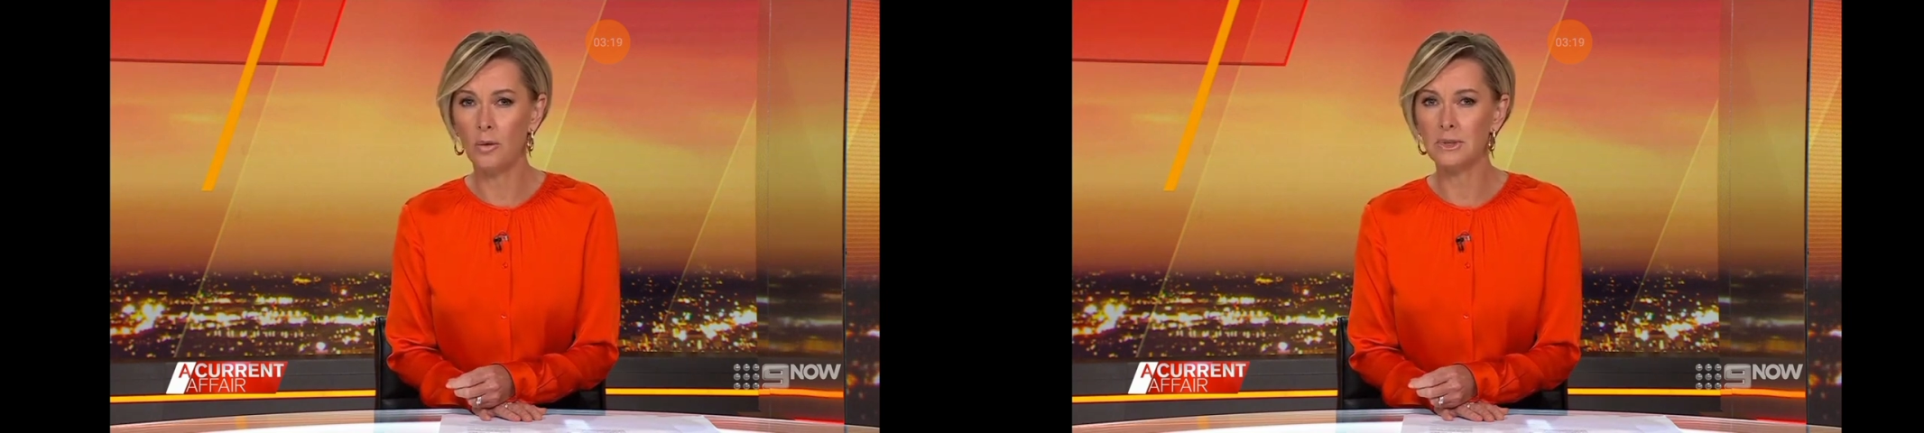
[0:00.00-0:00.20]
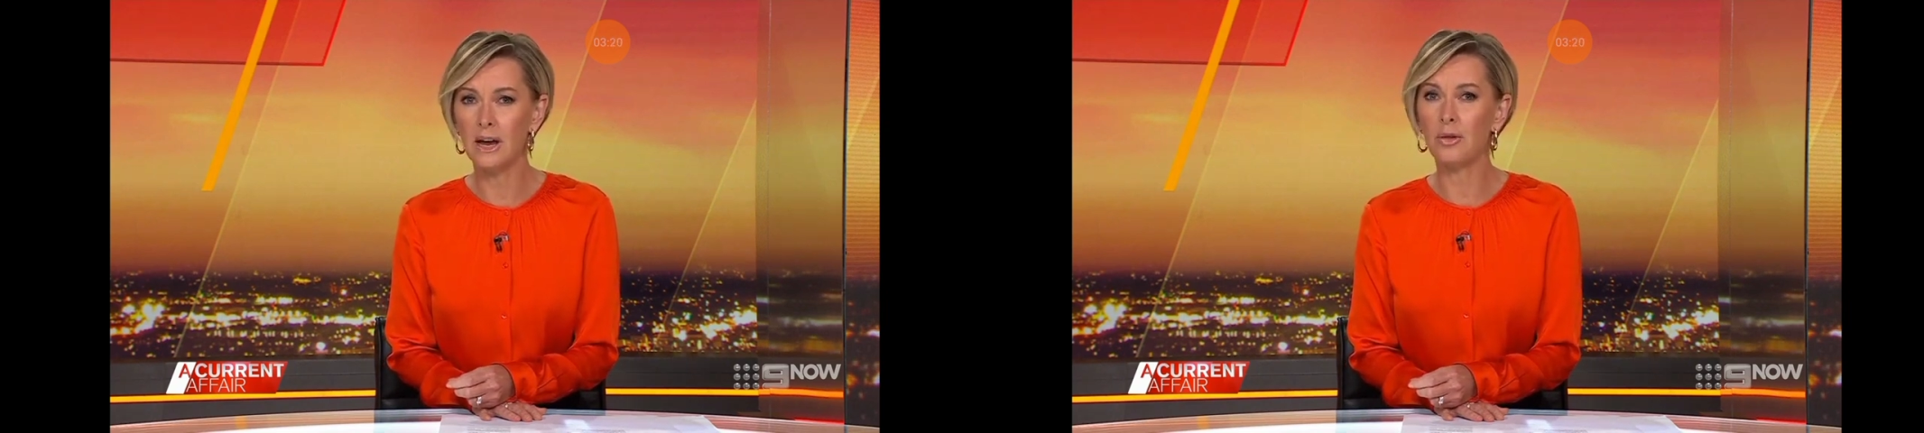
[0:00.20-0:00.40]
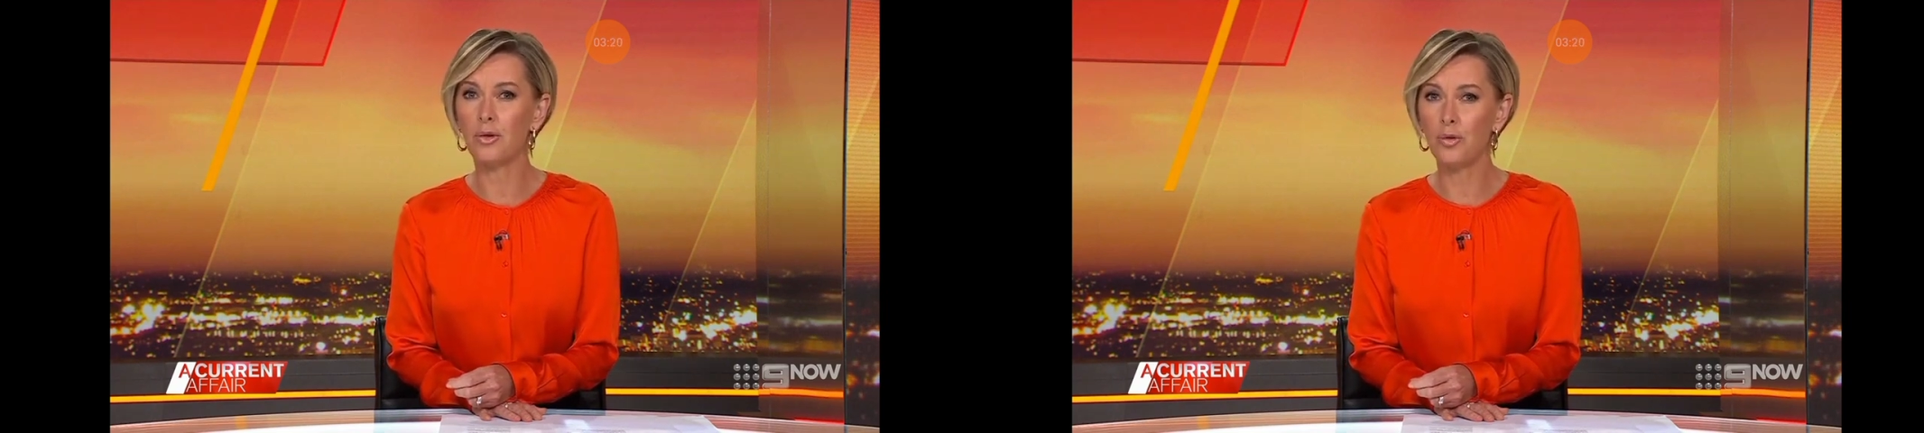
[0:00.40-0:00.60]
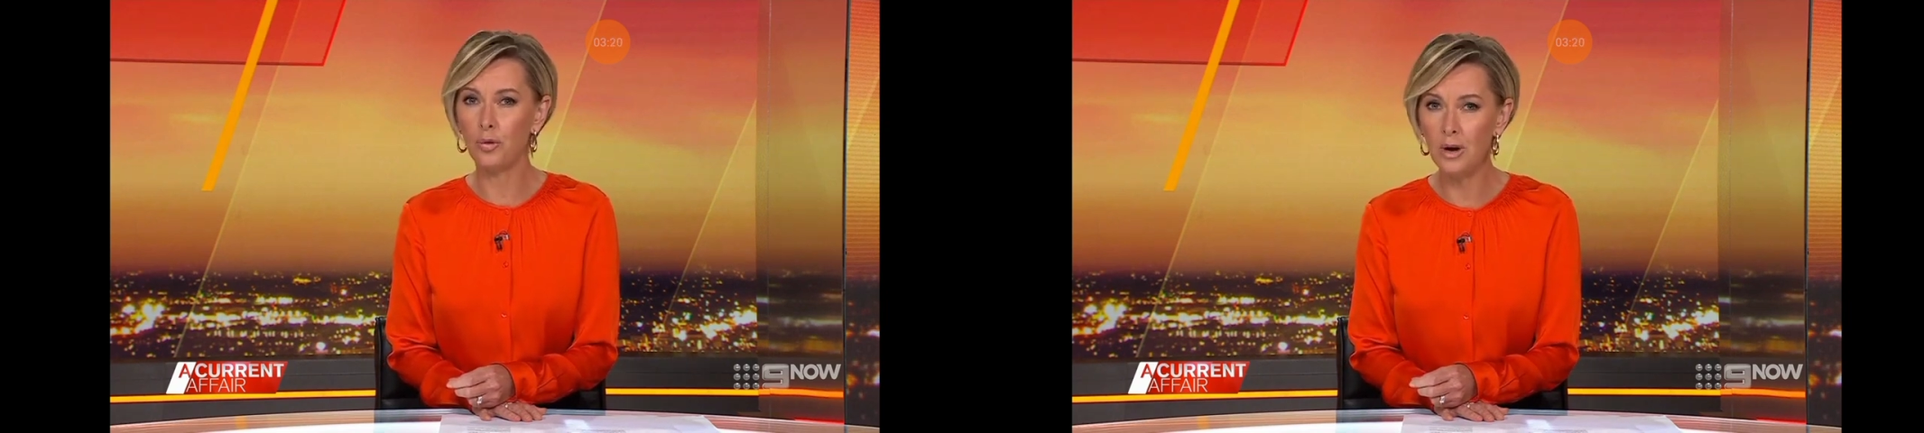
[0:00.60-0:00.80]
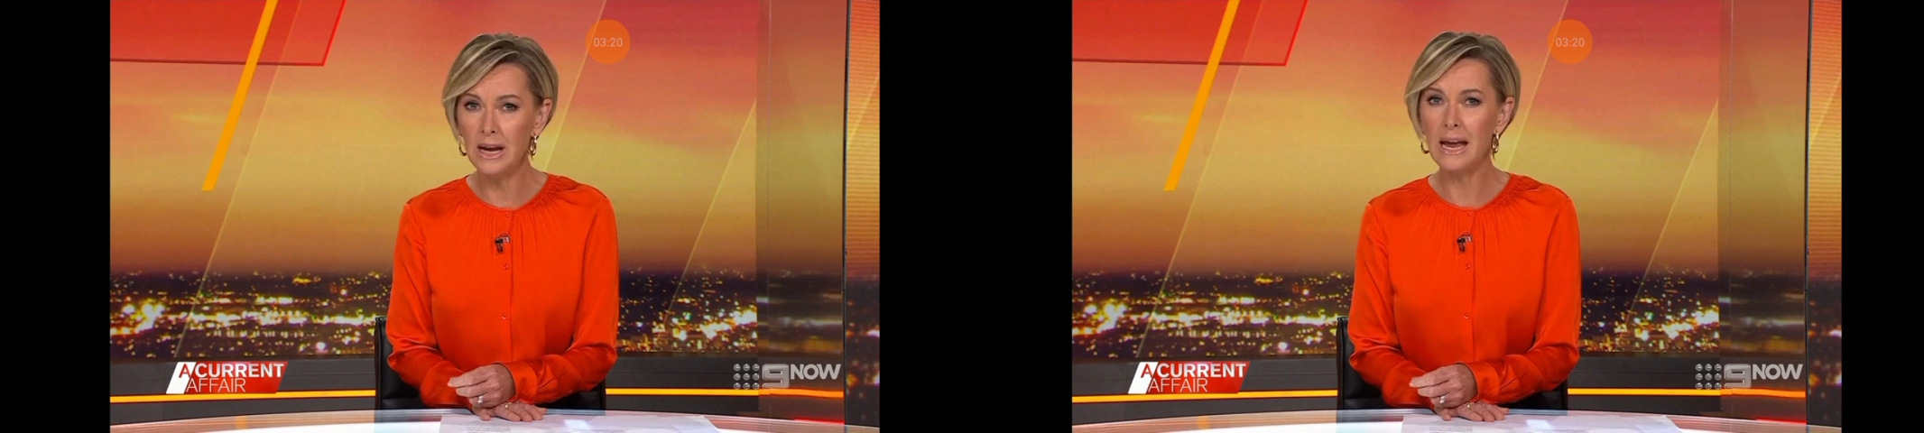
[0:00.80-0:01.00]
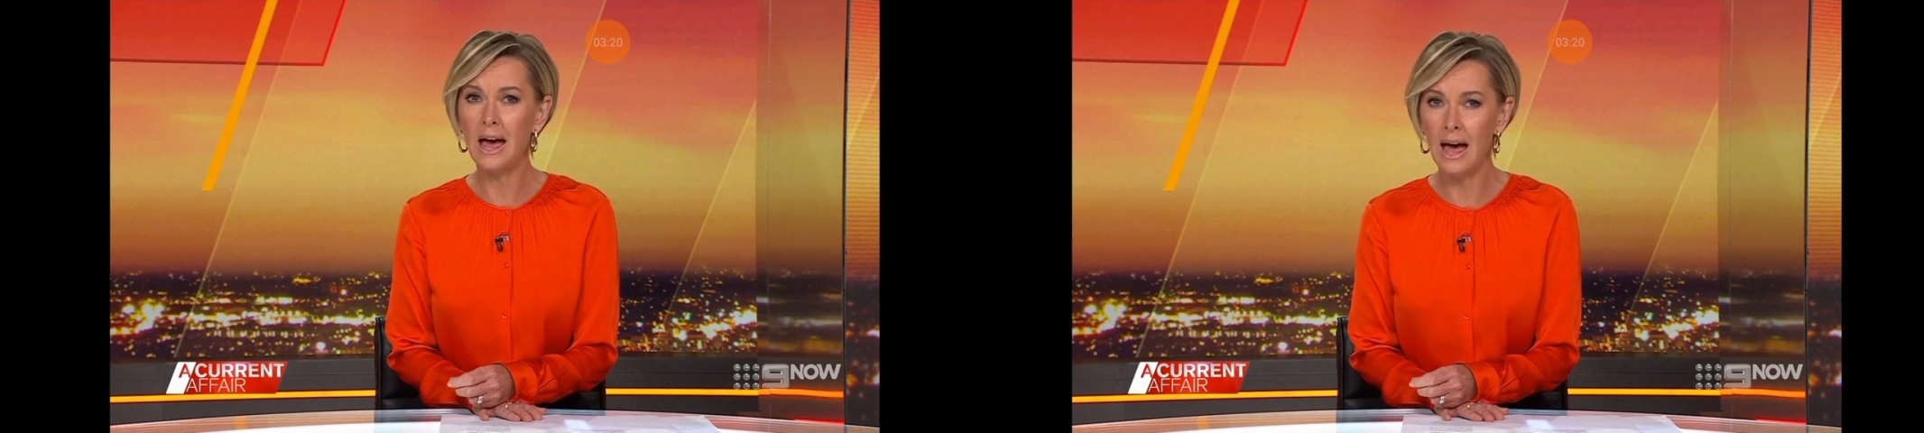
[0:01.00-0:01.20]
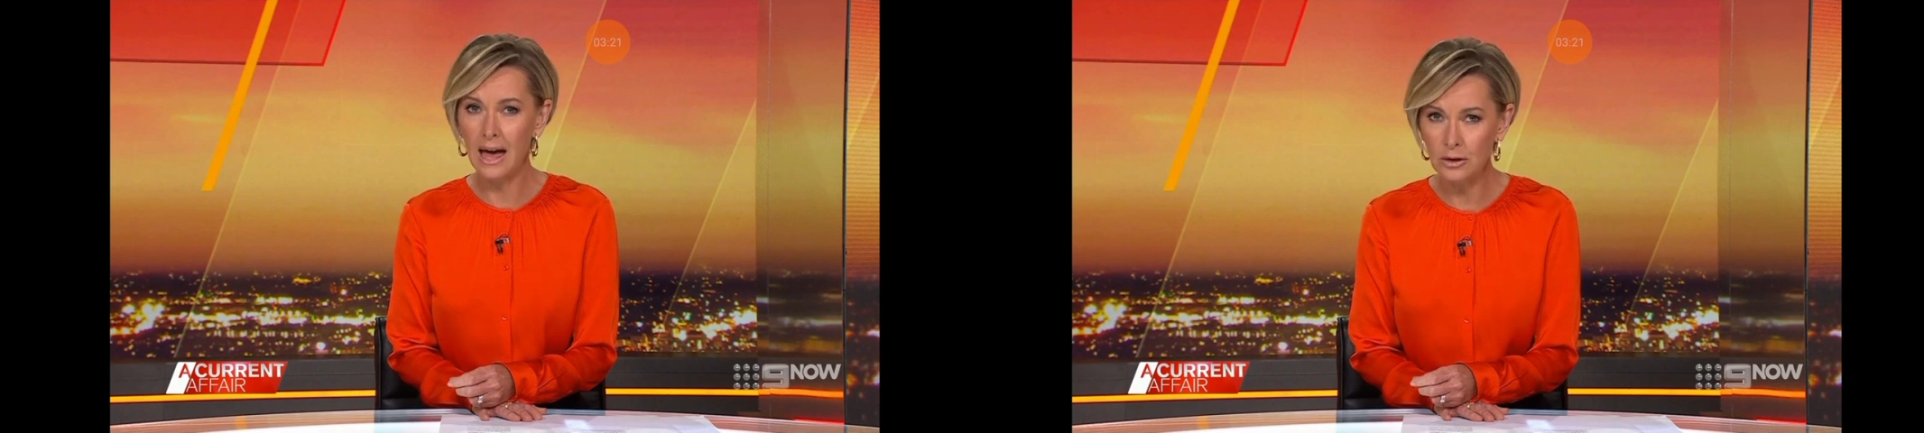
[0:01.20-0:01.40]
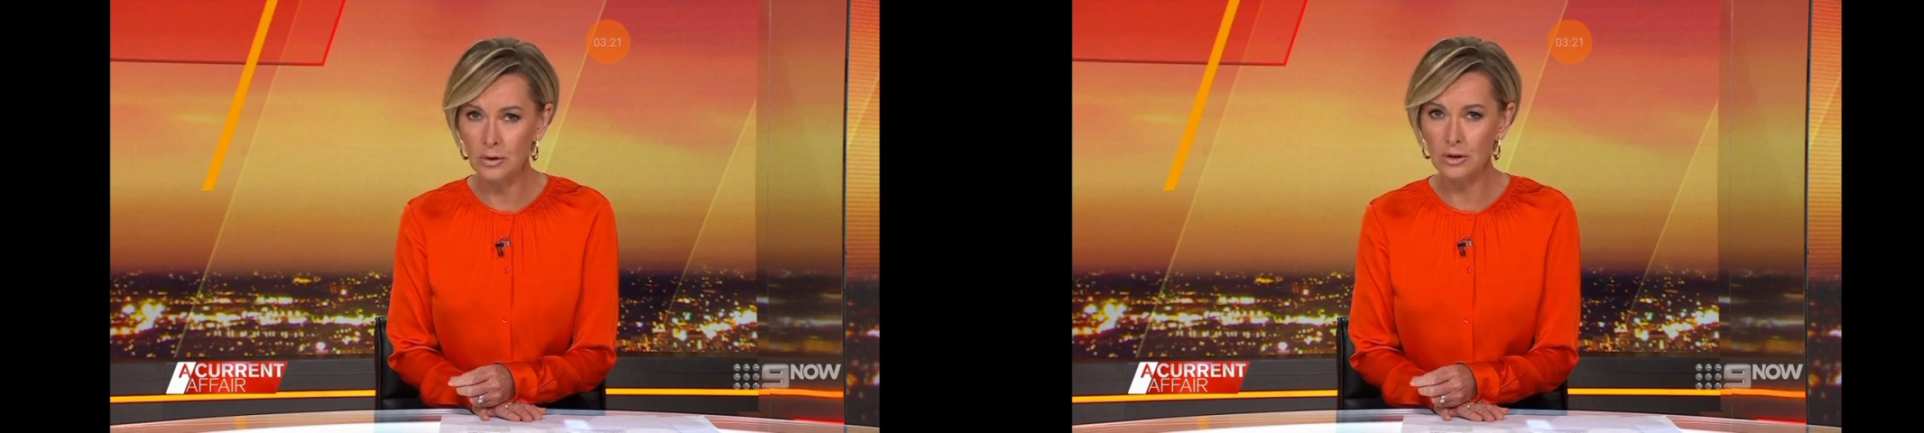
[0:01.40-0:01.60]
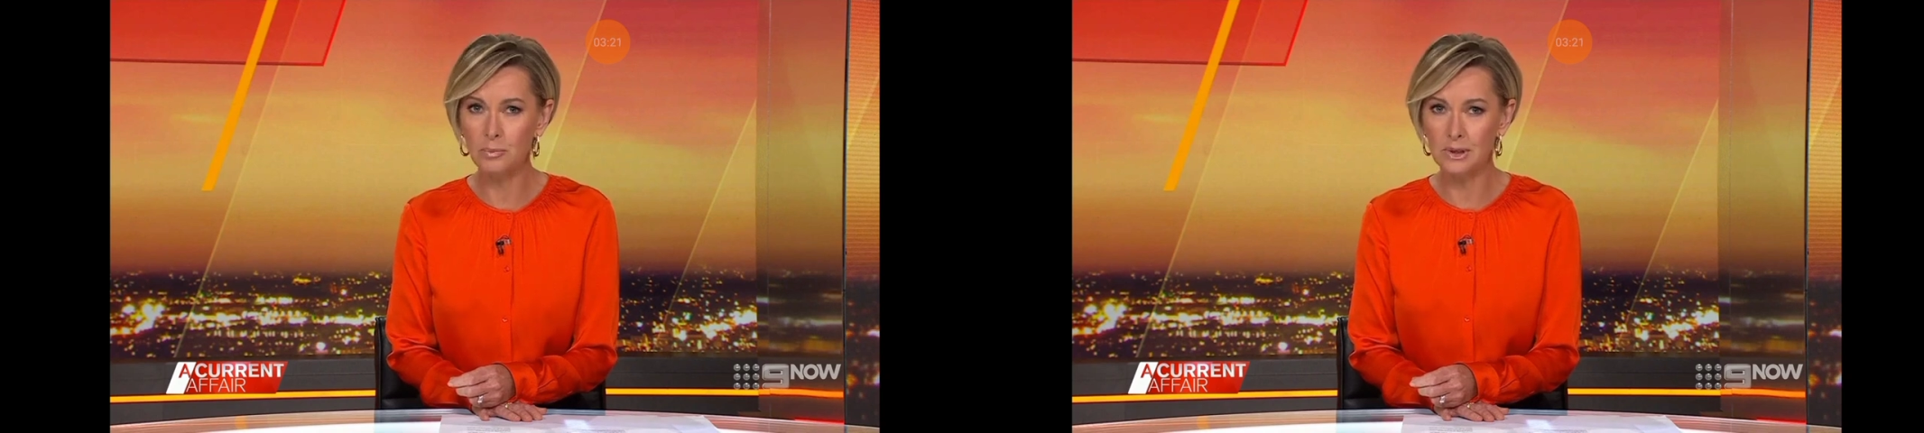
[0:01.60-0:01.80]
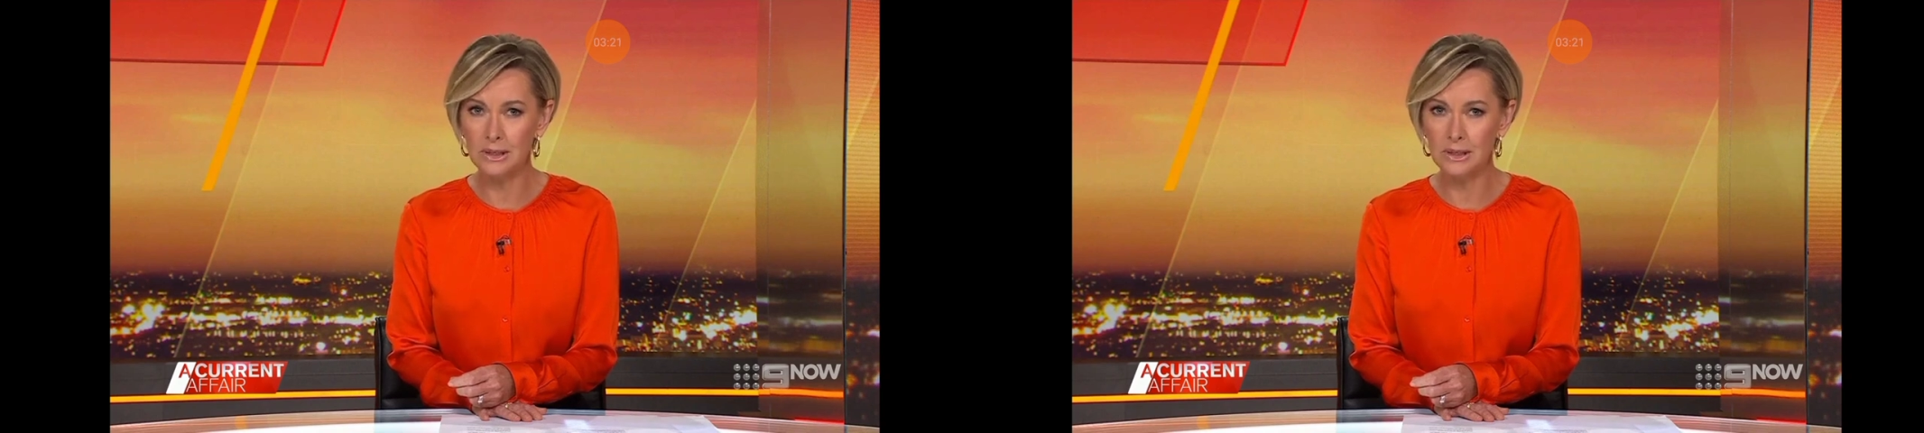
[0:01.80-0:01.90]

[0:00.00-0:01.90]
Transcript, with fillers: a 300%